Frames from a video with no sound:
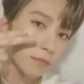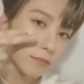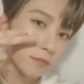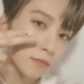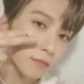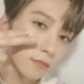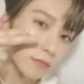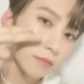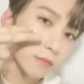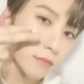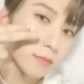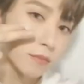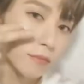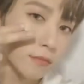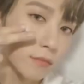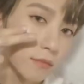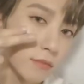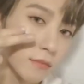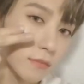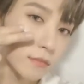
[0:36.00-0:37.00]
So that's really
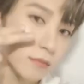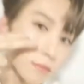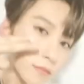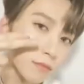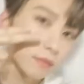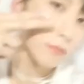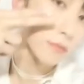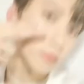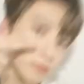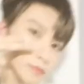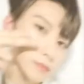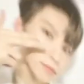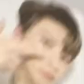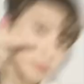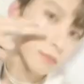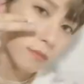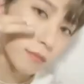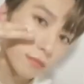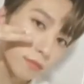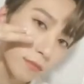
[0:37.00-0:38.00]
exciting. I don't actually
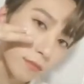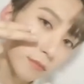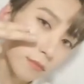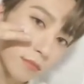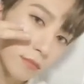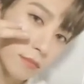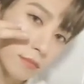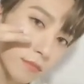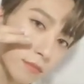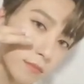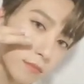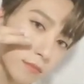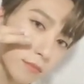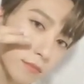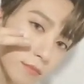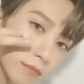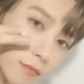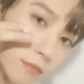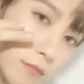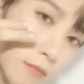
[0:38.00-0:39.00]
own any of the albums
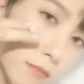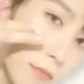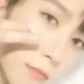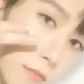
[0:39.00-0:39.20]
yet,